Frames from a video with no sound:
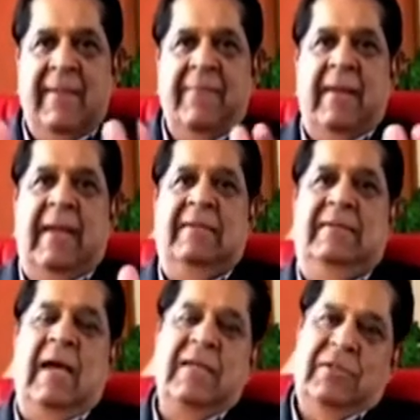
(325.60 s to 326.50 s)
is
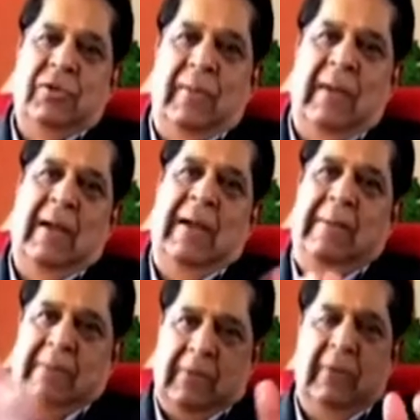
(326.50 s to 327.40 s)
judged to be
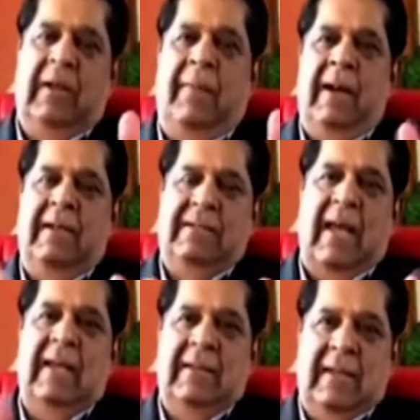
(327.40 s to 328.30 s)
could come under
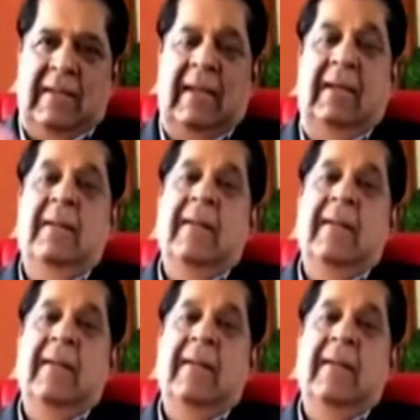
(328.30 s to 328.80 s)
challenge, I think